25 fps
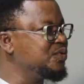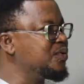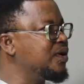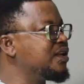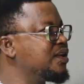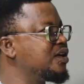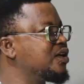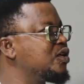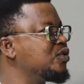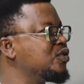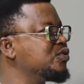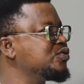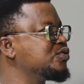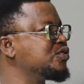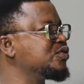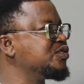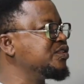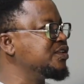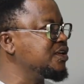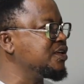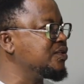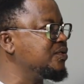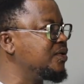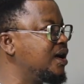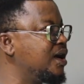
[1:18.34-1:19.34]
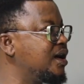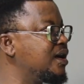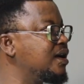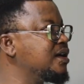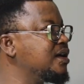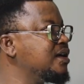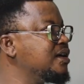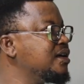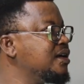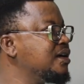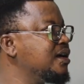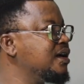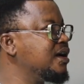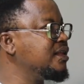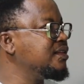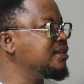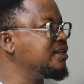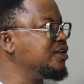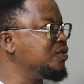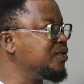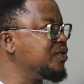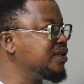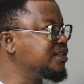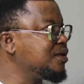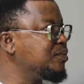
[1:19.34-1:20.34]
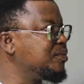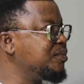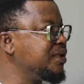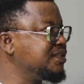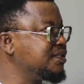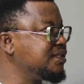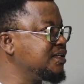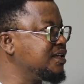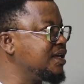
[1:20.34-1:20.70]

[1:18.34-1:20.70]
are the Consul General at the U.S. Embassy